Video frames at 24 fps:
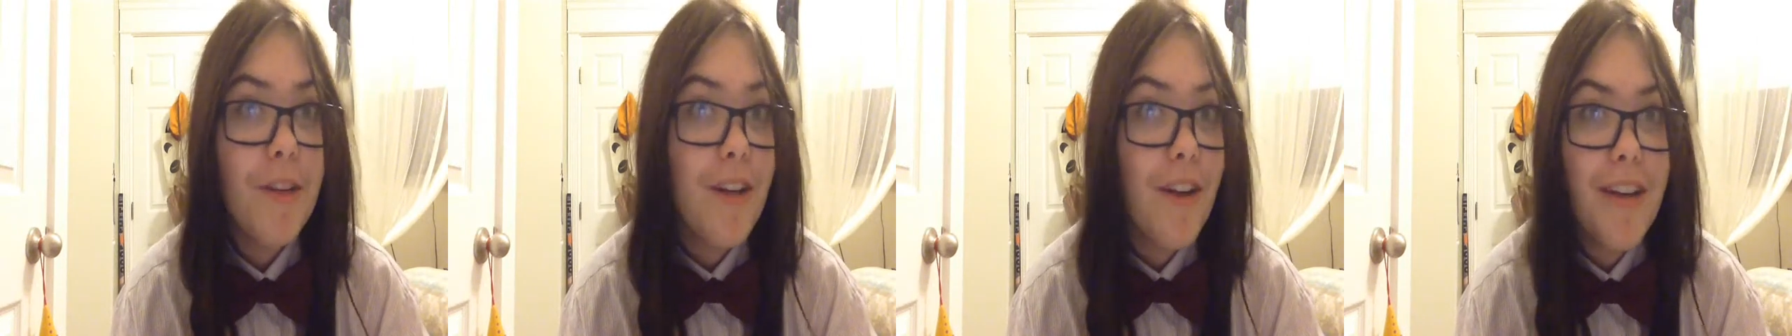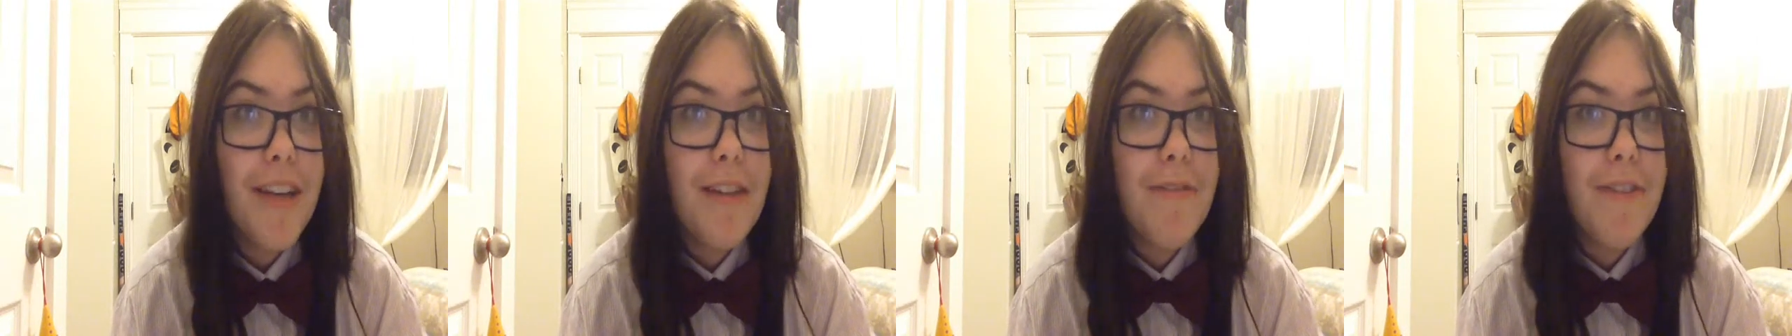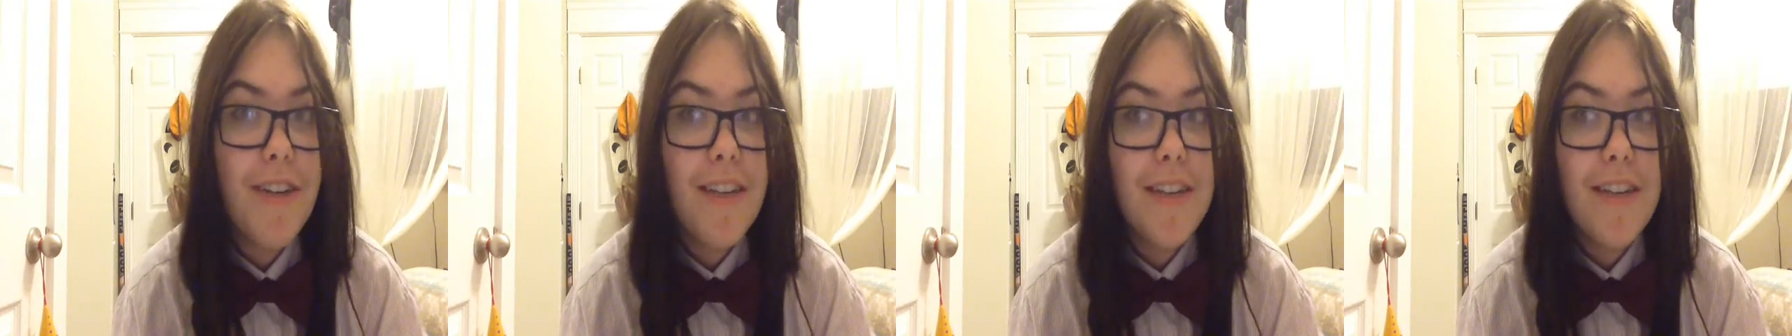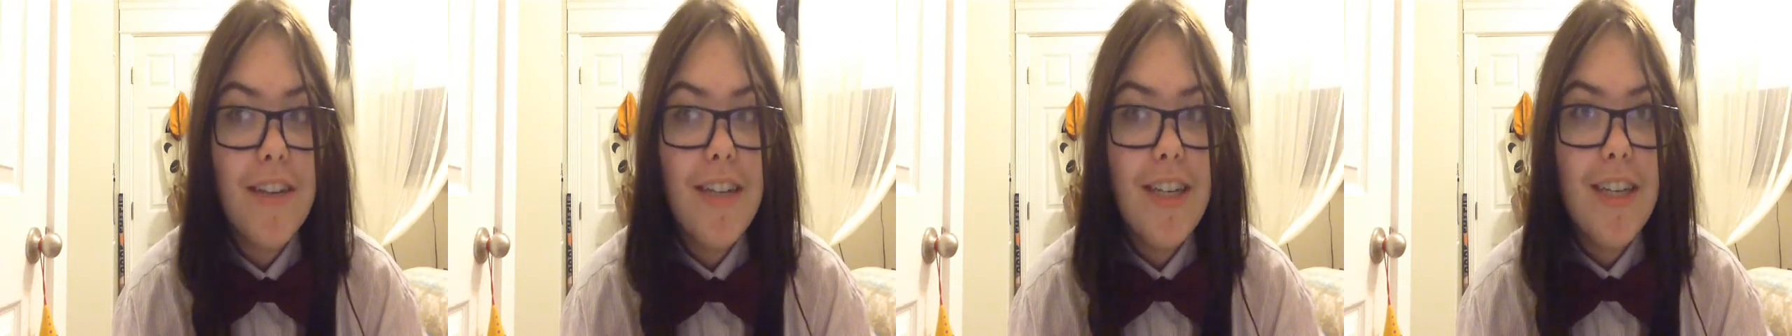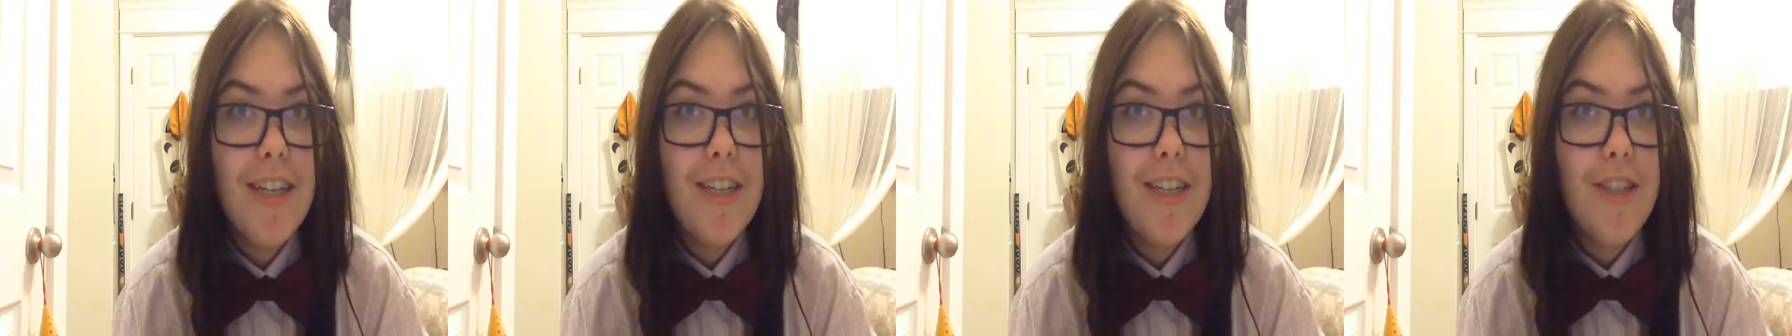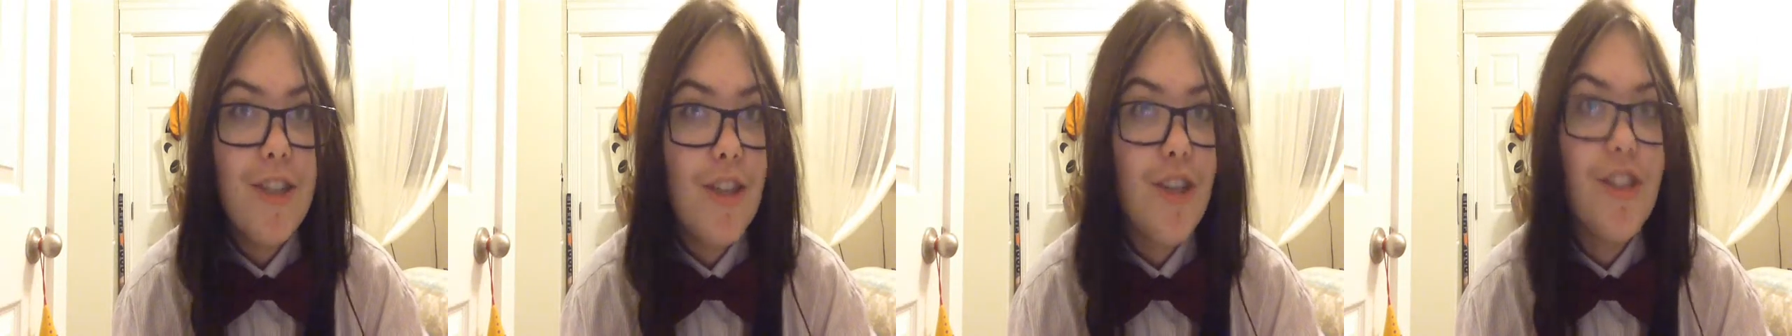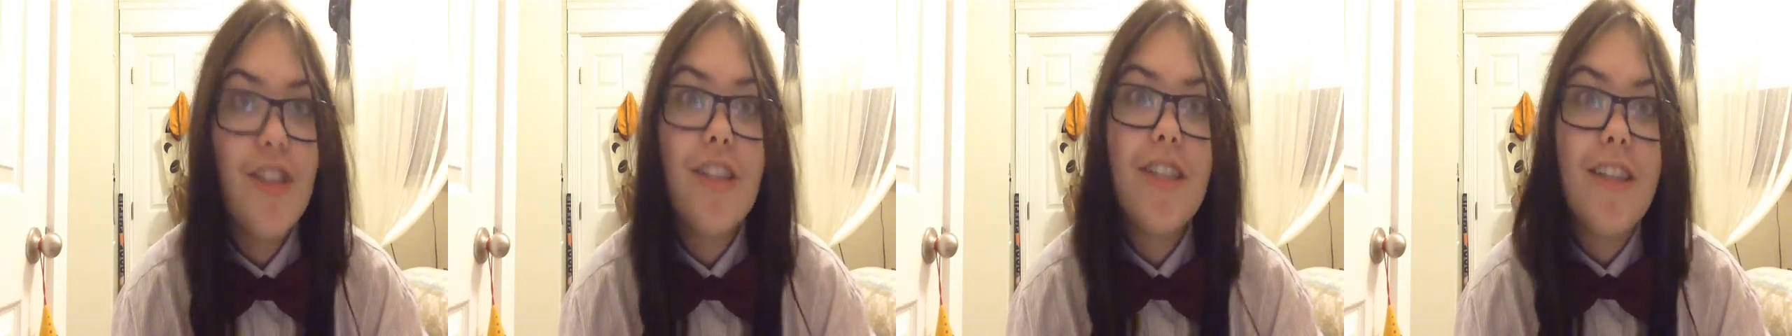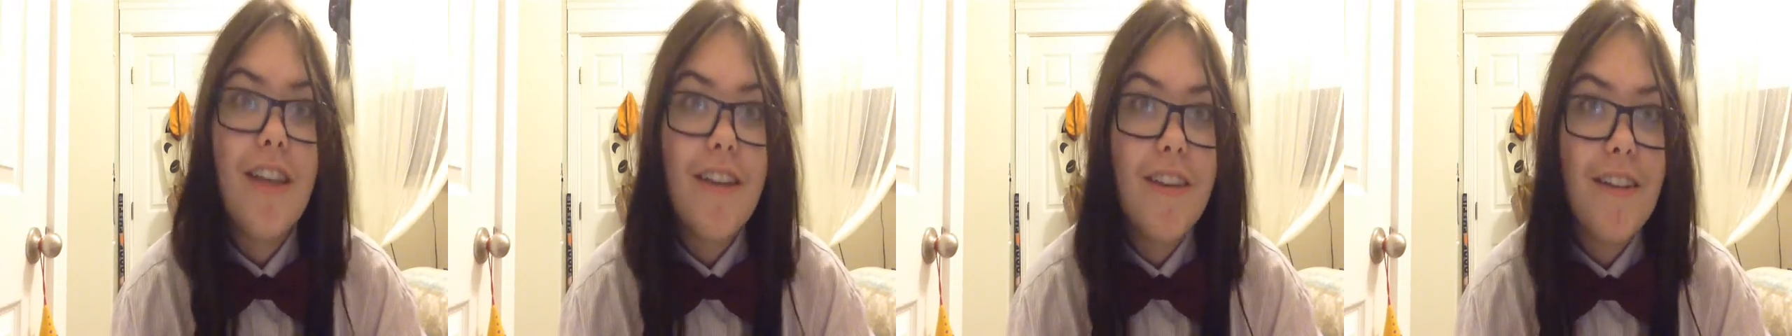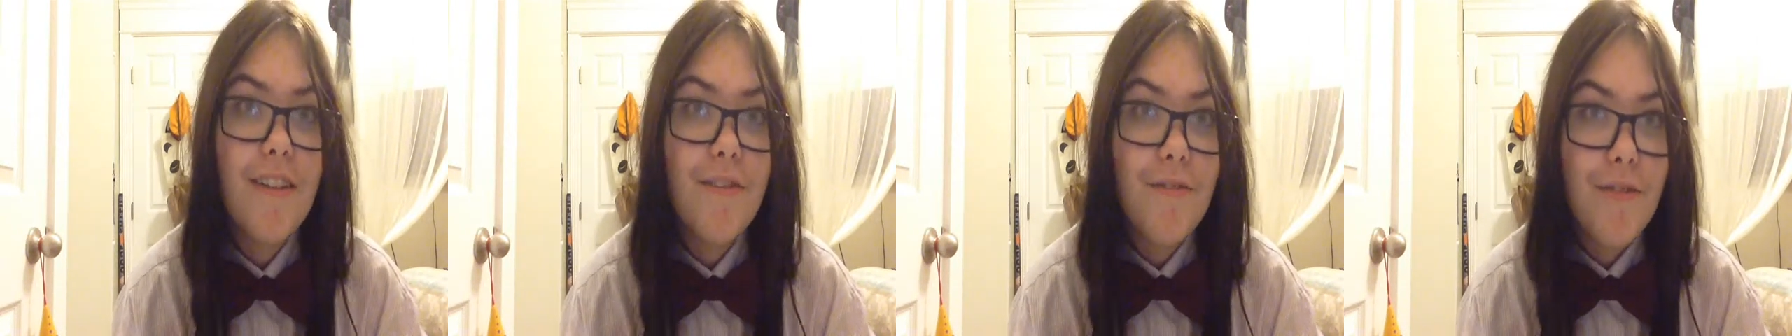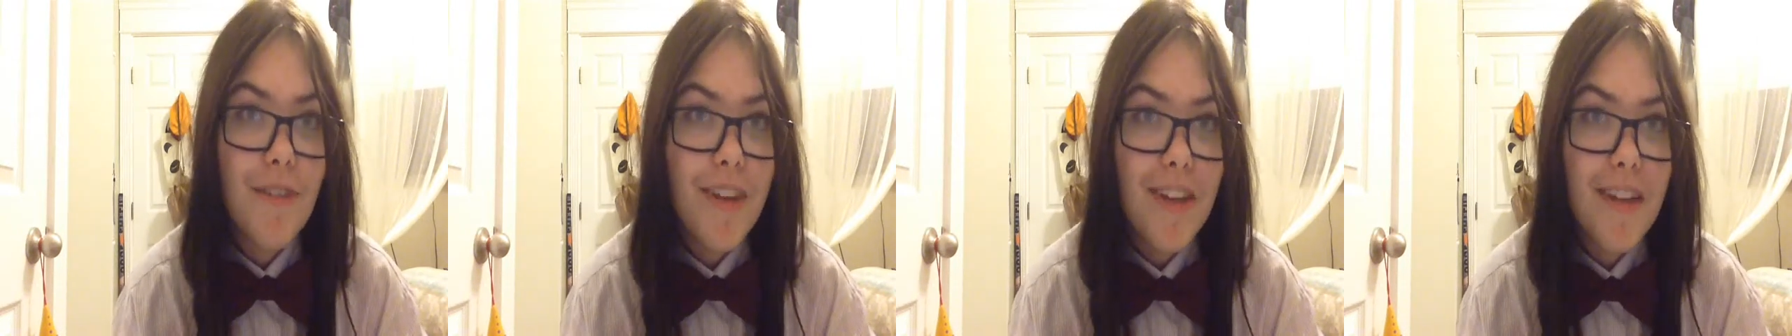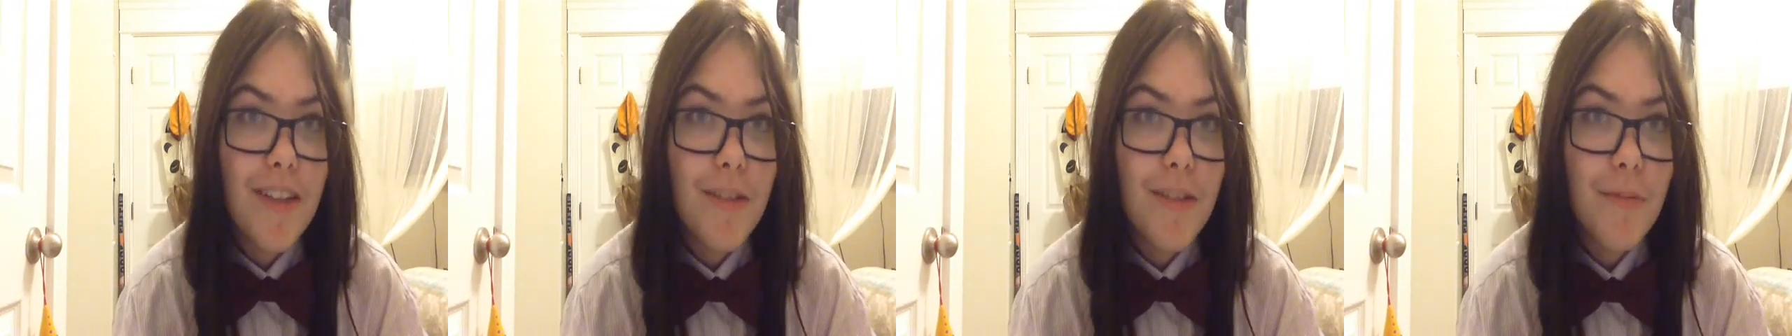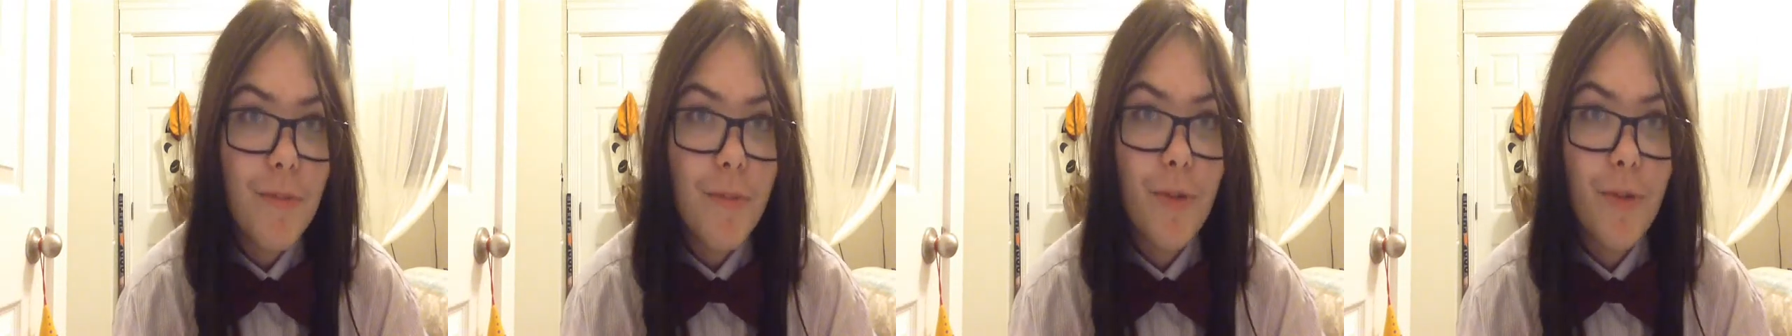not even just Tennant fans,